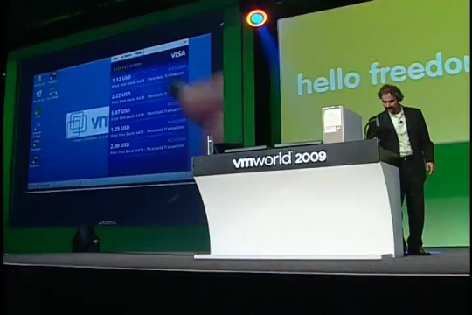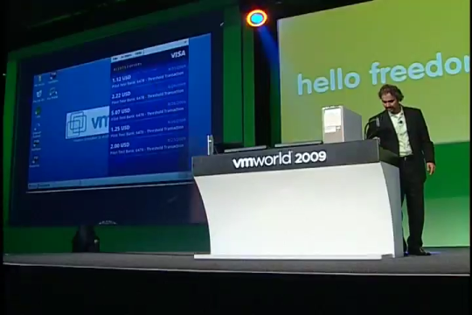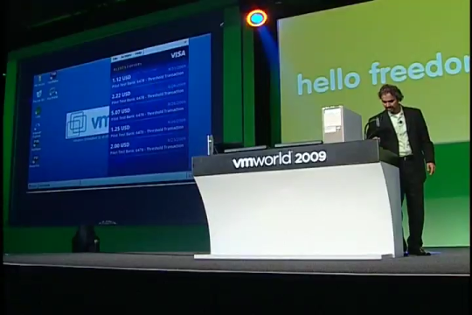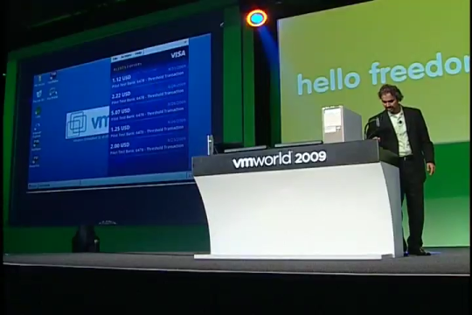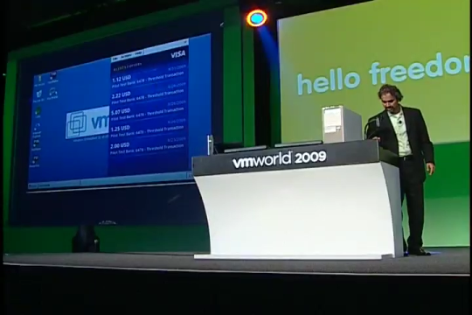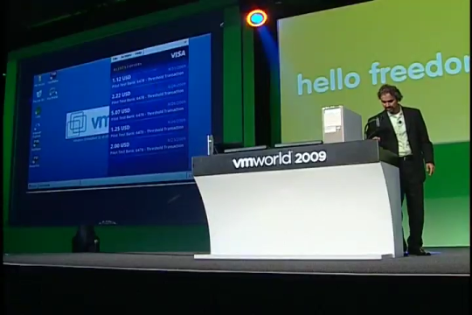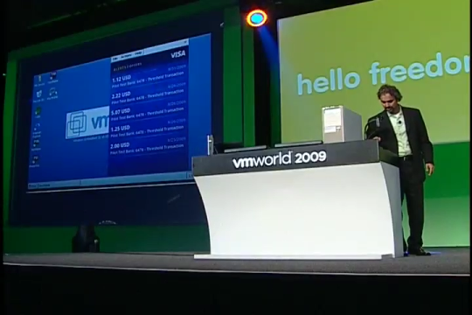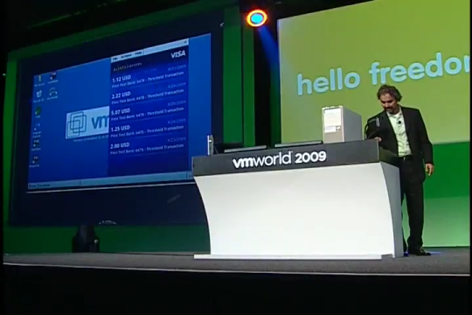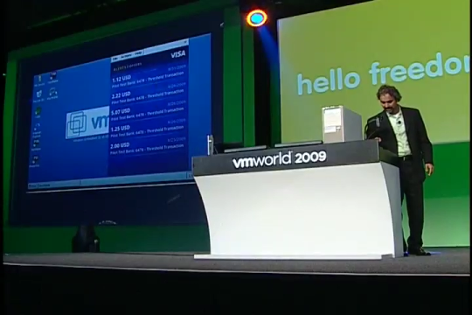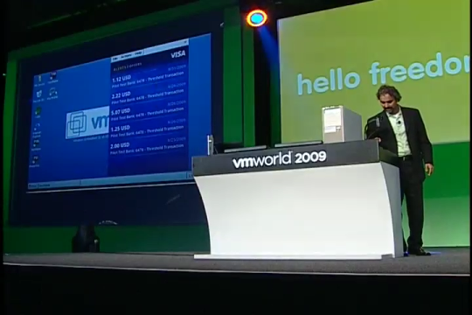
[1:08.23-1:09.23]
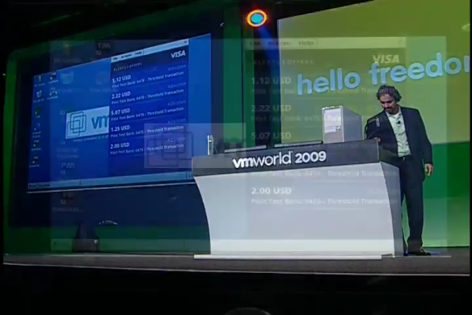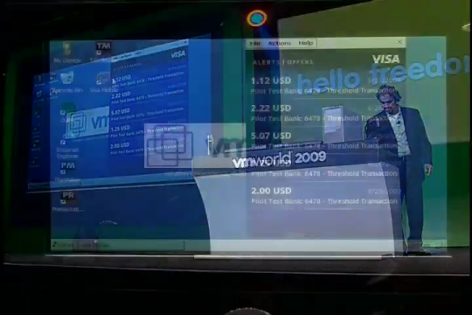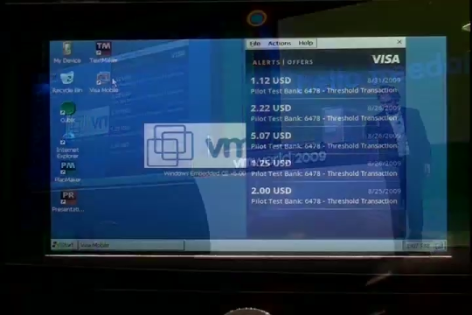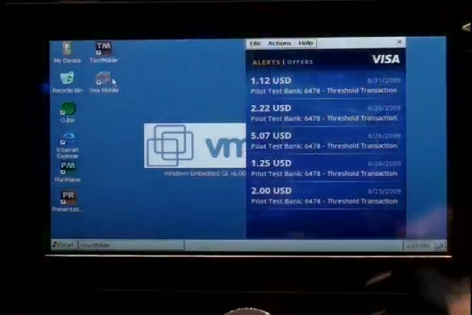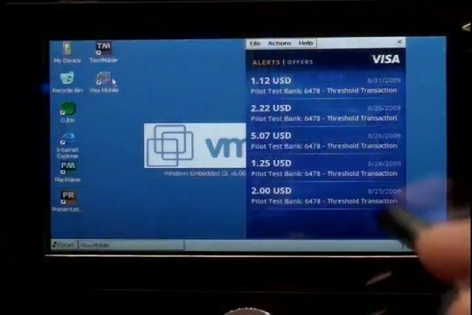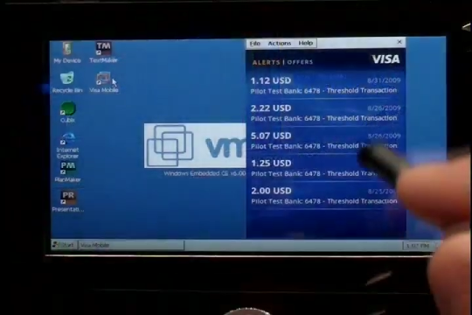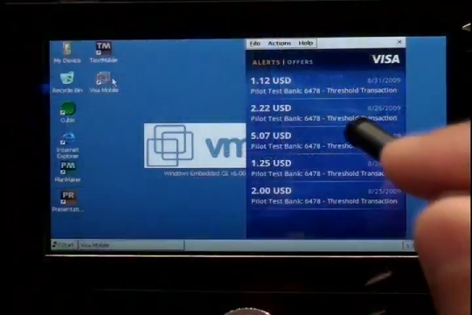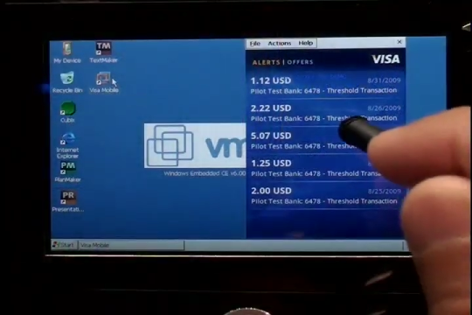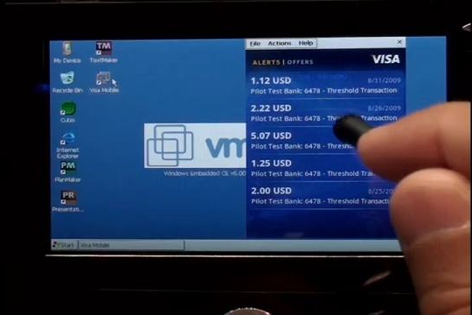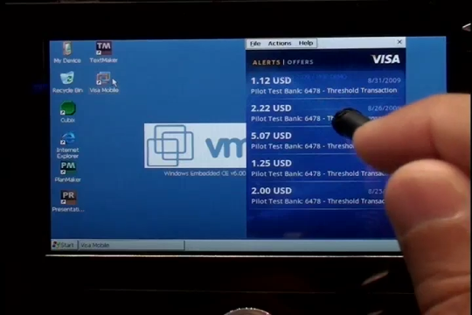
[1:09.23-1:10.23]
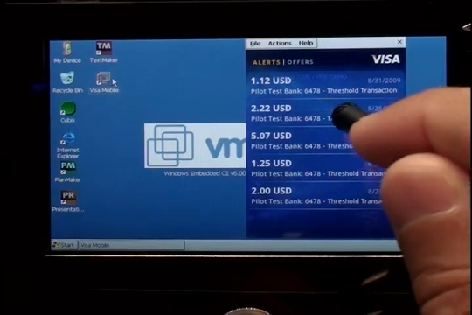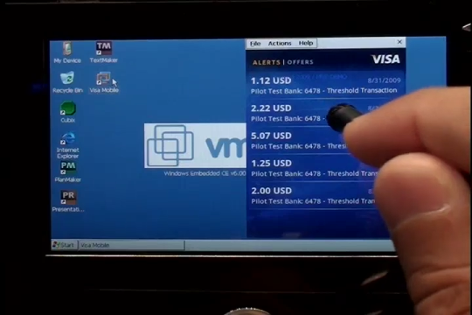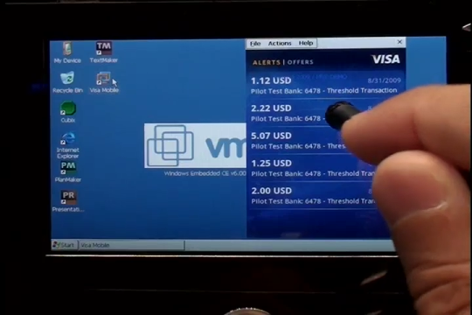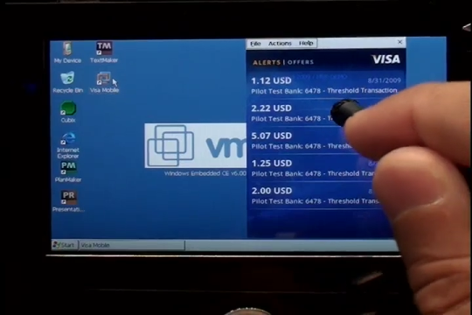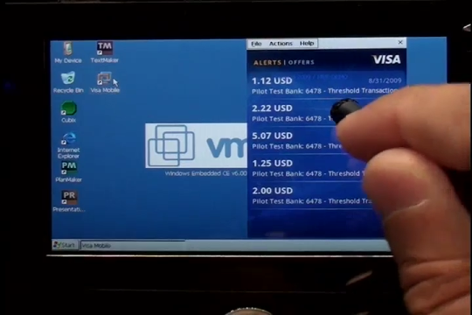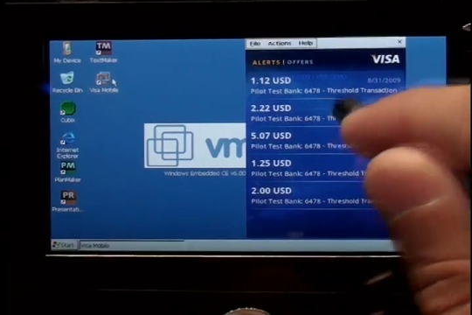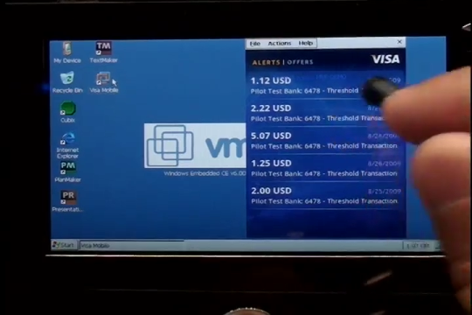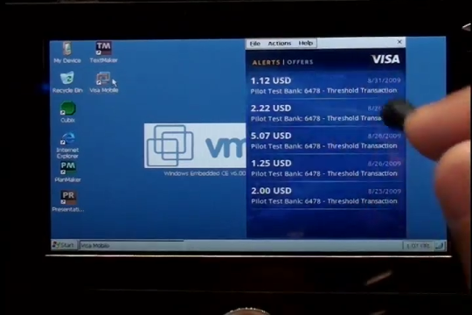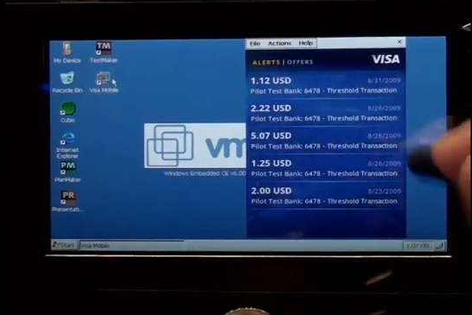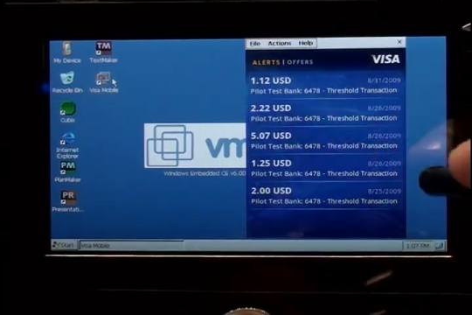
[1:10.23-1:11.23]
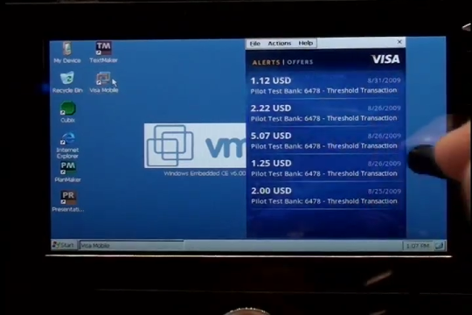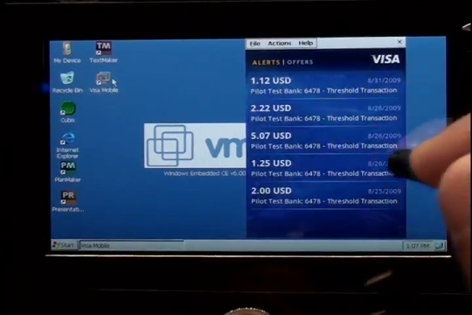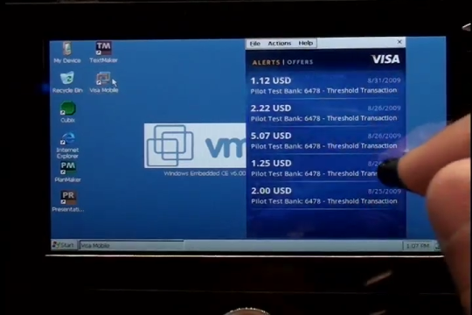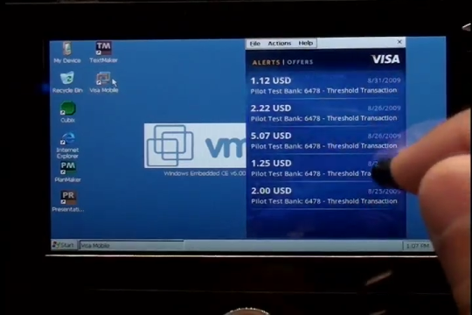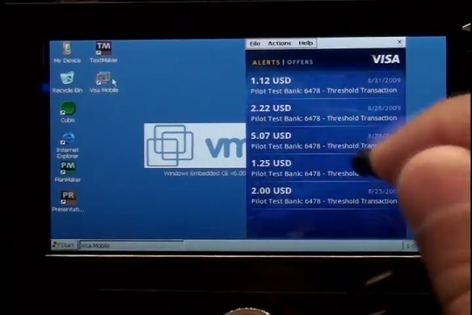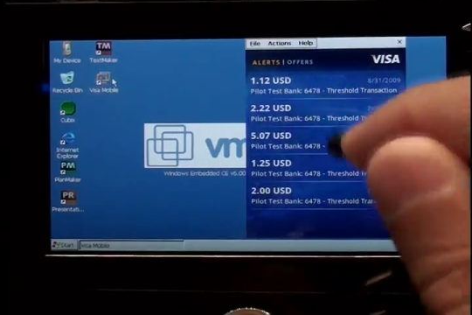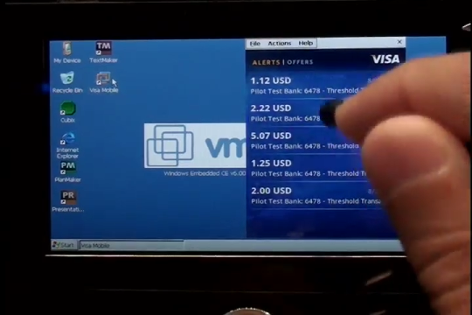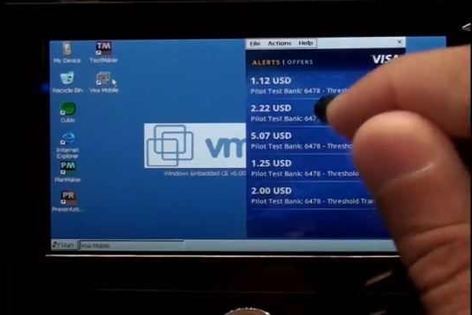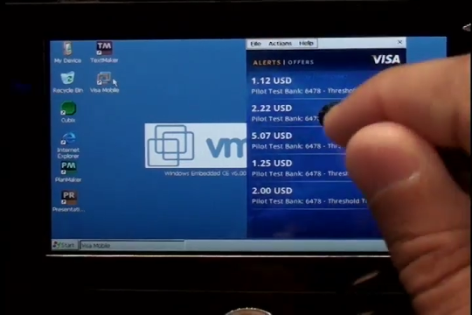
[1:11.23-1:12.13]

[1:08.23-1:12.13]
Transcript: No face is visible, so there are no lips to read.